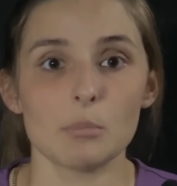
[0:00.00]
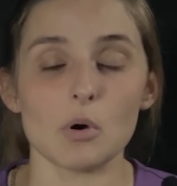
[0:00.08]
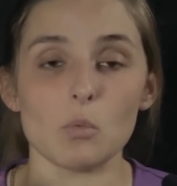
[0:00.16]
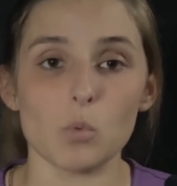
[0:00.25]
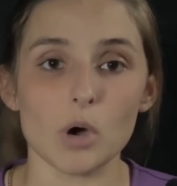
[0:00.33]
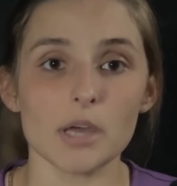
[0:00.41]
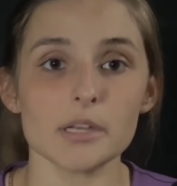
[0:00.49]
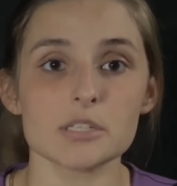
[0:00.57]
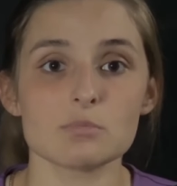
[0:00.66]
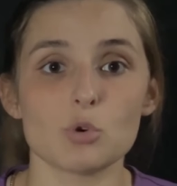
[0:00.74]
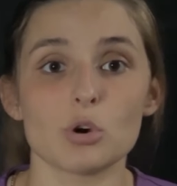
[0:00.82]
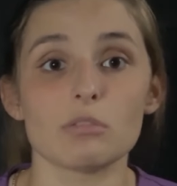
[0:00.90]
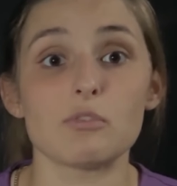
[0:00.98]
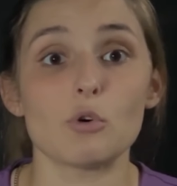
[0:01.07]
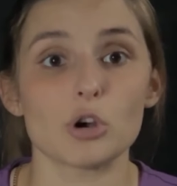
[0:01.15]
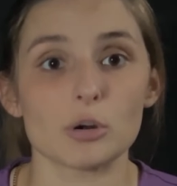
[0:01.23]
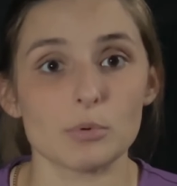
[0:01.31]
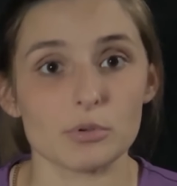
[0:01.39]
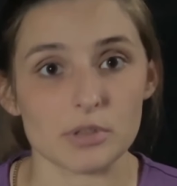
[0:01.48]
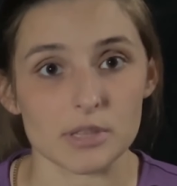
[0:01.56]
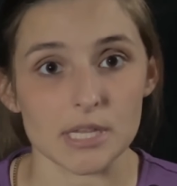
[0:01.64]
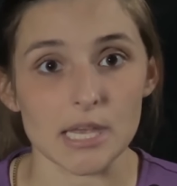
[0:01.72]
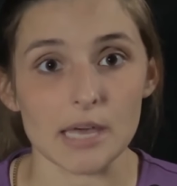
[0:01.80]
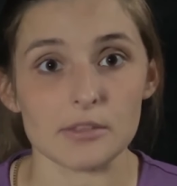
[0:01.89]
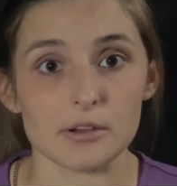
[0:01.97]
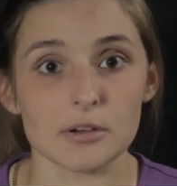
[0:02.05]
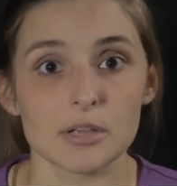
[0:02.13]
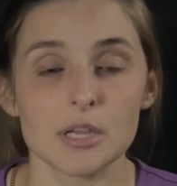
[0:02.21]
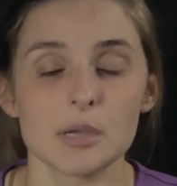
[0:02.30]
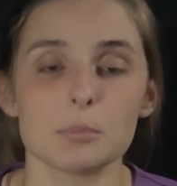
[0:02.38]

but one is more affordable than the other.